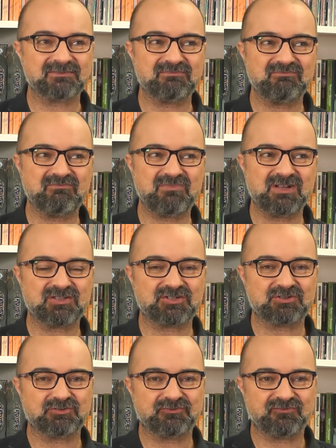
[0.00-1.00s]
much
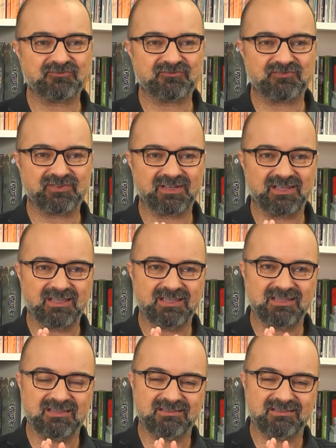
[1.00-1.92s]
of a